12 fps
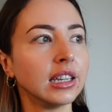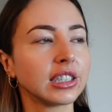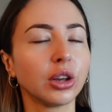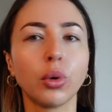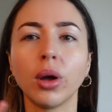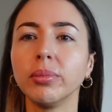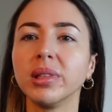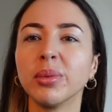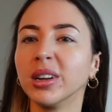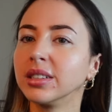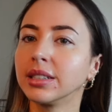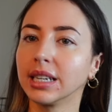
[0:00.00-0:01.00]
So it won't be the
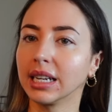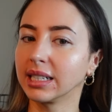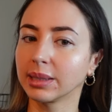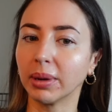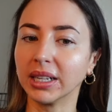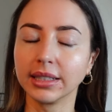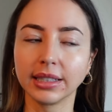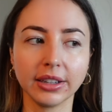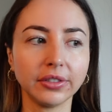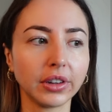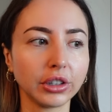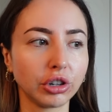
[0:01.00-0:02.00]
most
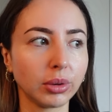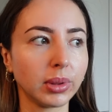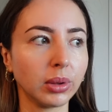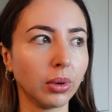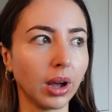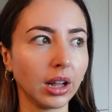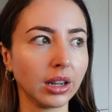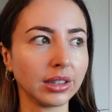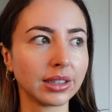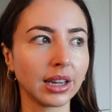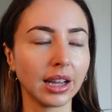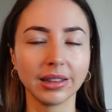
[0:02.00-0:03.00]
expensive trip in the
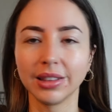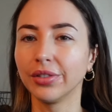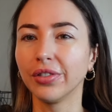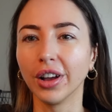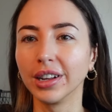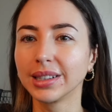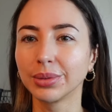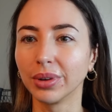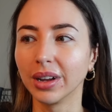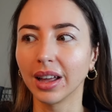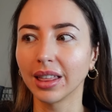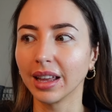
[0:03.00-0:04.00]
world. The flights were,
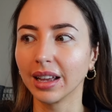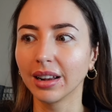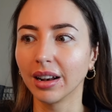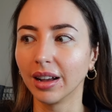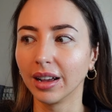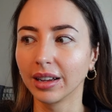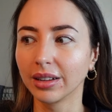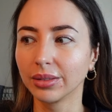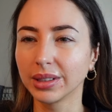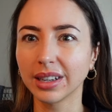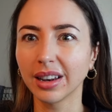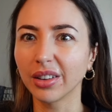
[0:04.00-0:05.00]
I think, like,
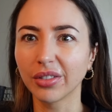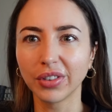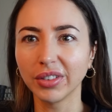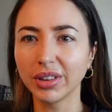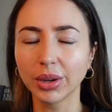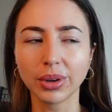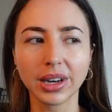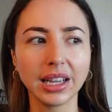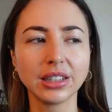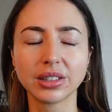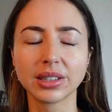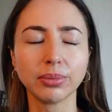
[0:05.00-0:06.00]
was it like 50 quid
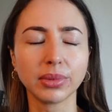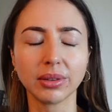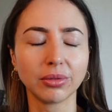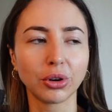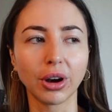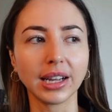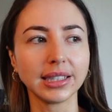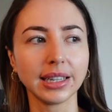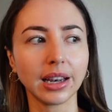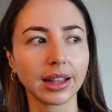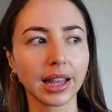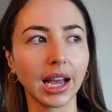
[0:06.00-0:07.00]
each or something crazy
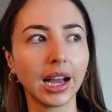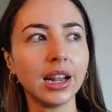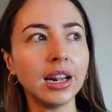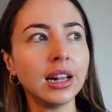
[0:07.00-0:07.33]
like that?